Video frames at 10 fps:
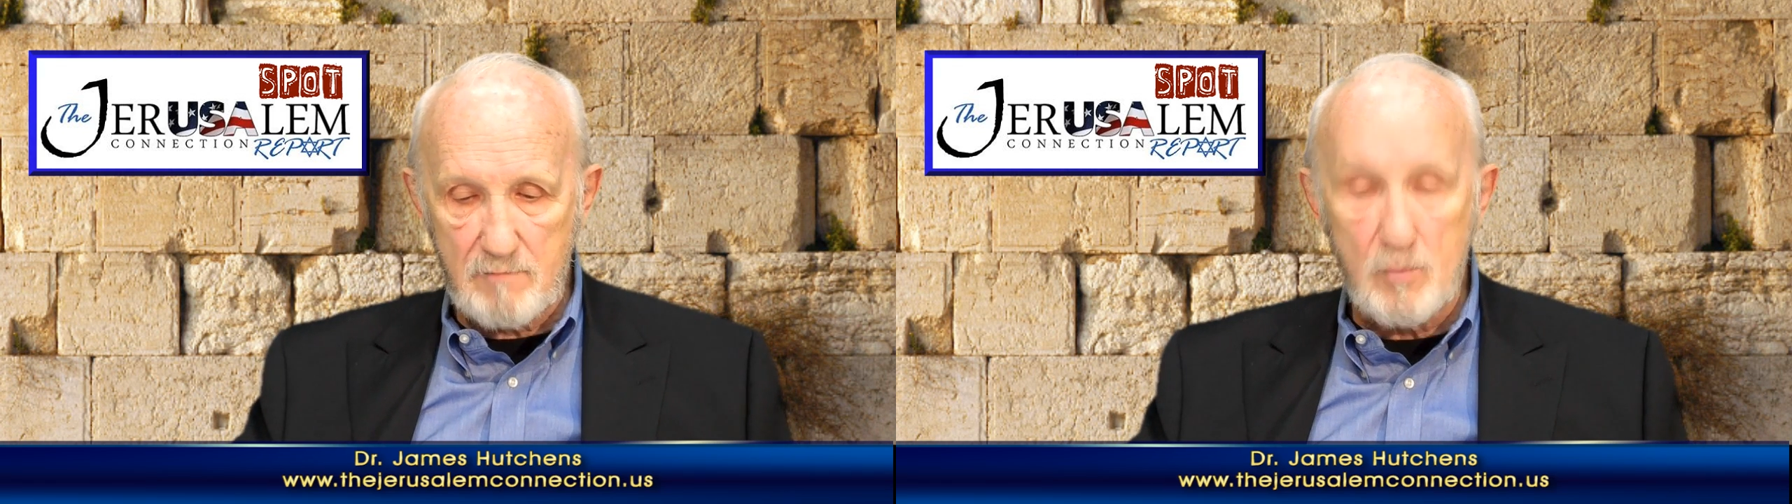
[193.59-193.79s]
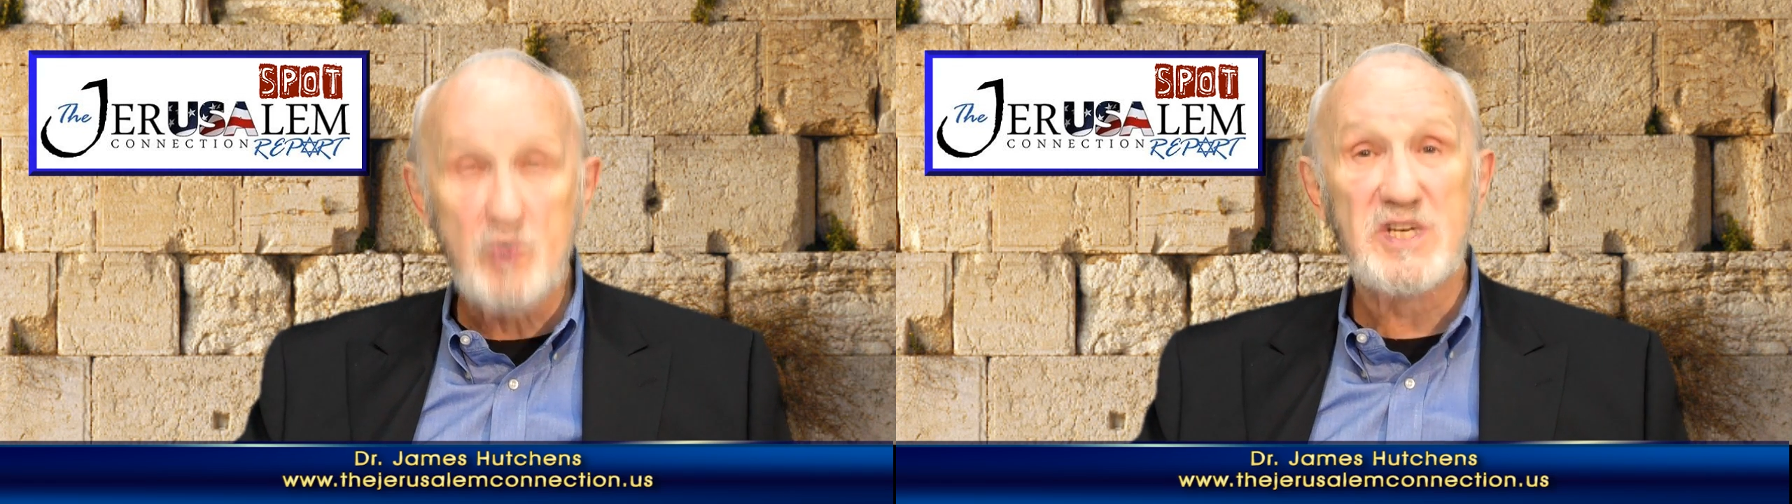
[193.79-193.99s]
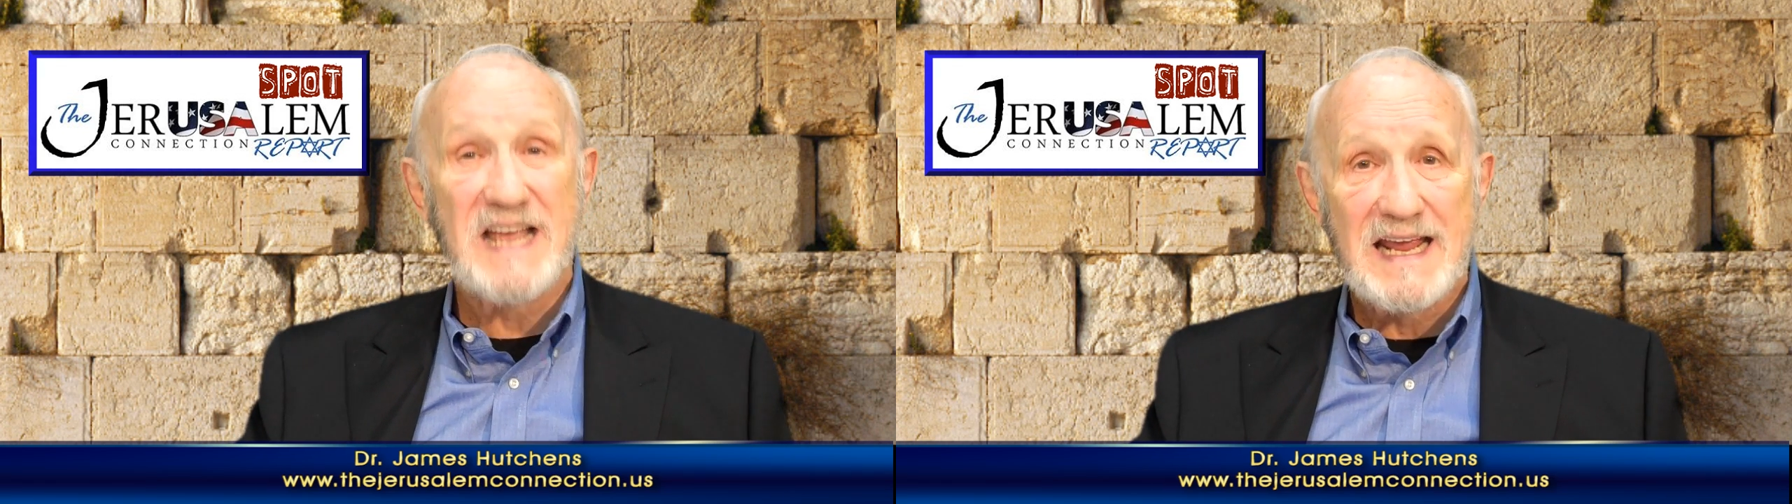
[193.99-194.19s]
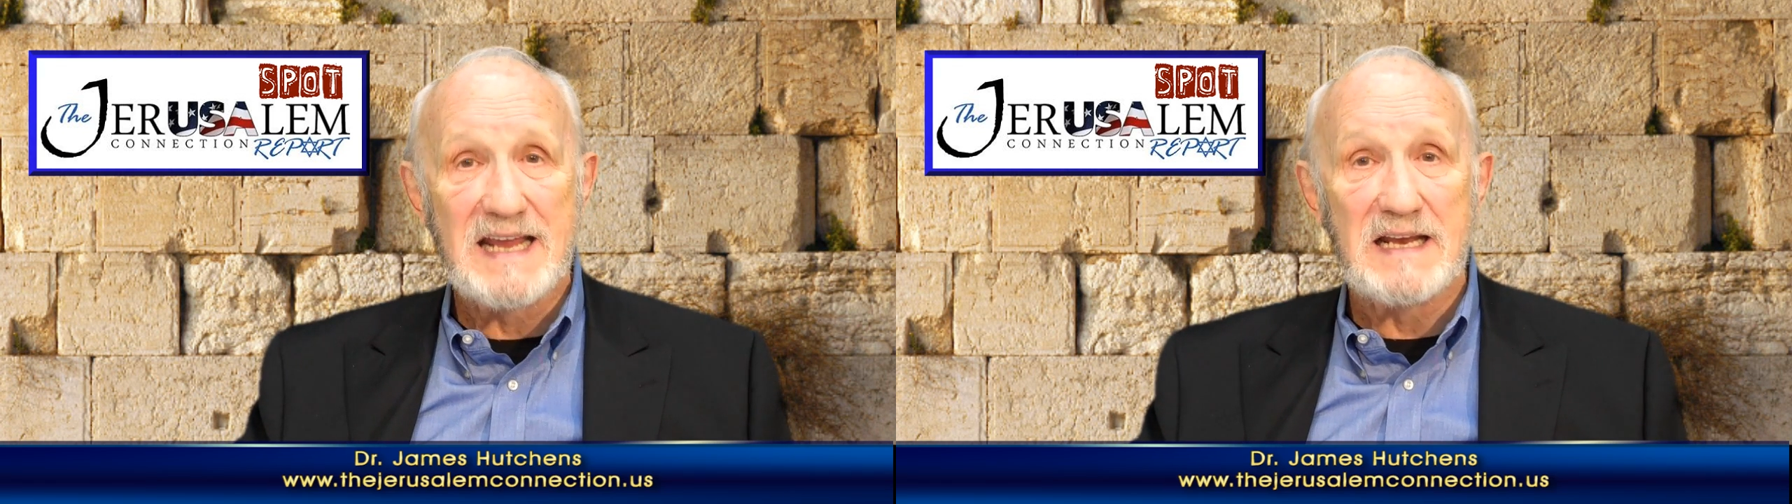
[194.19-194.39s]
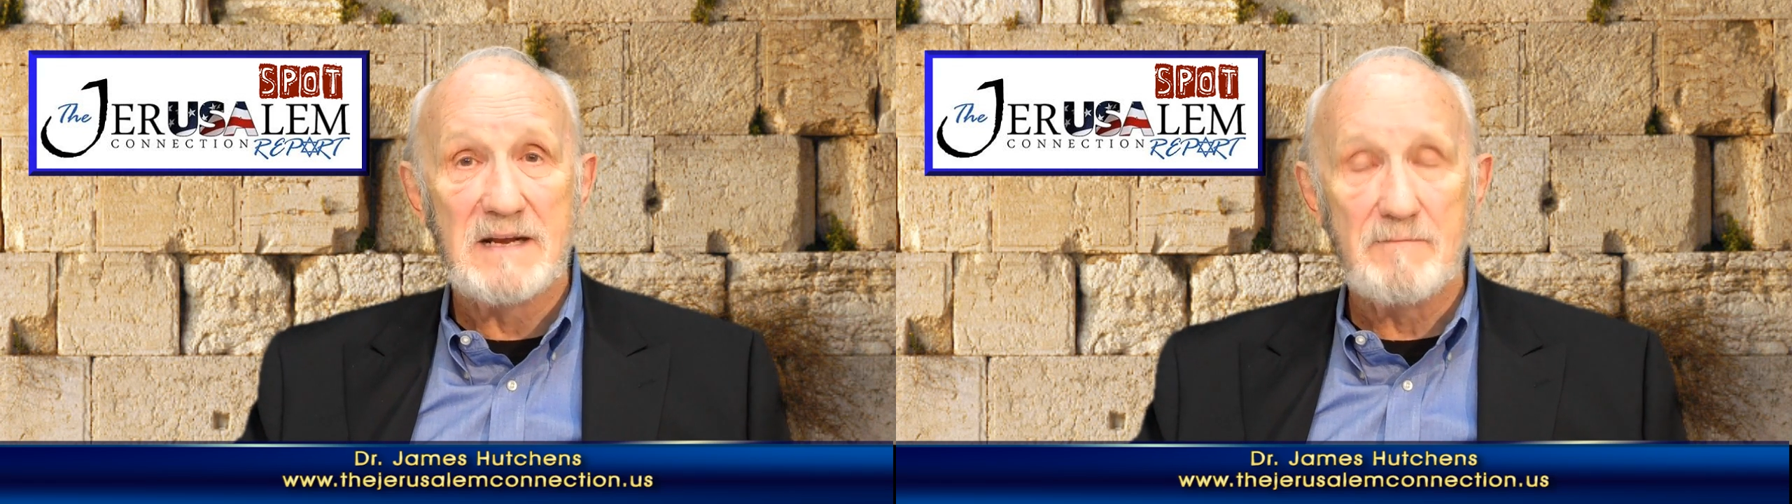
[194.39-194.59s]

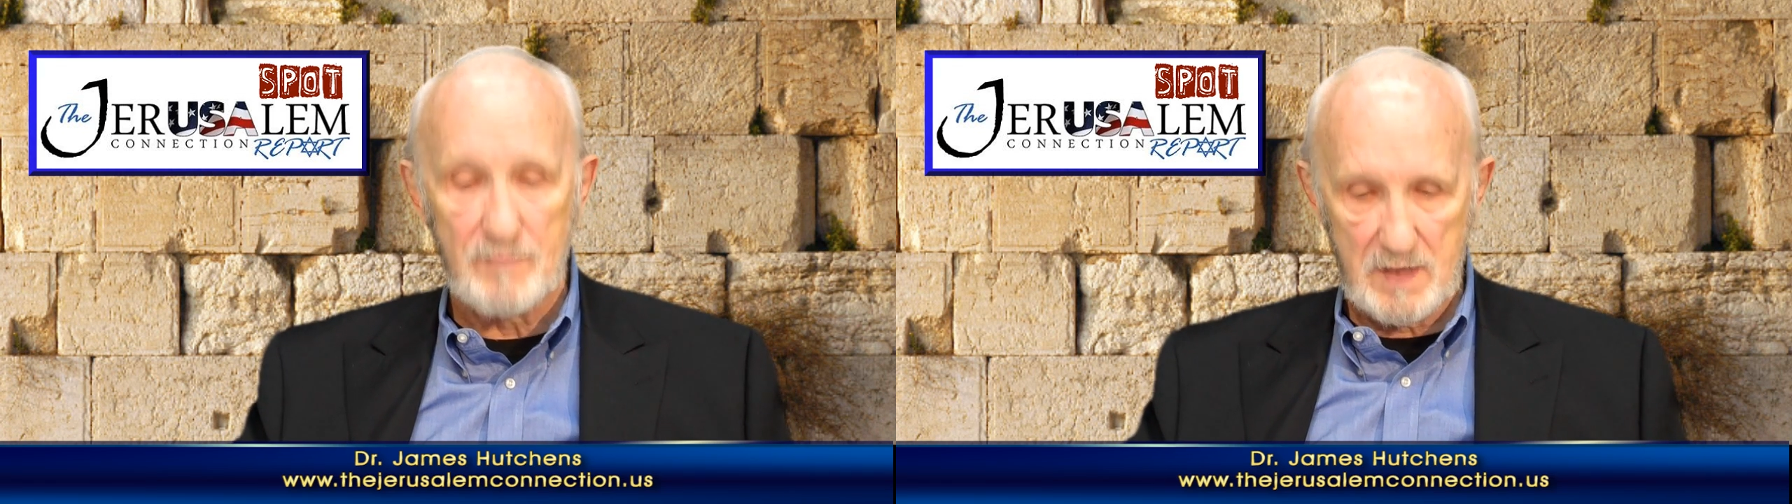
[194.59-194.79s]
Hussein,